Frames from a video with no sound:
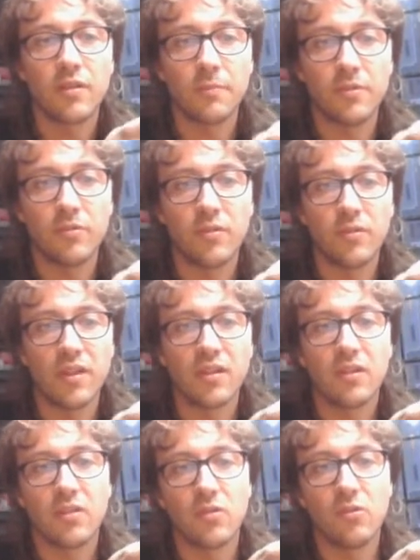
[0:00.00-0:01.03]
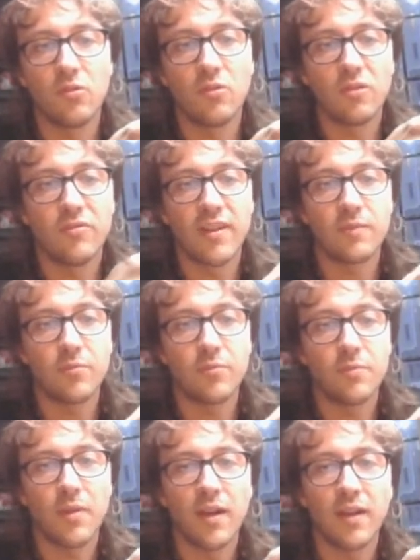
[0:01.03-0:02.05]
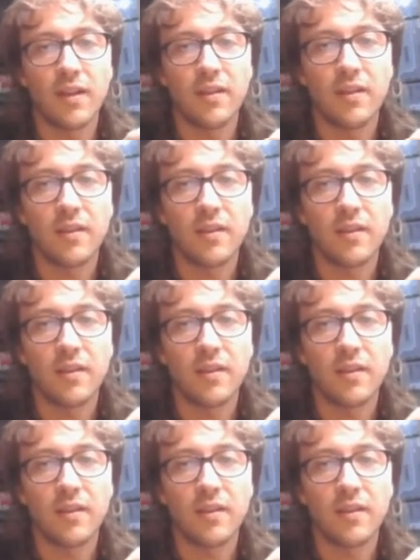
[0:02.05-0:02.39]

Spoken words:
computer or Raspberry Pi,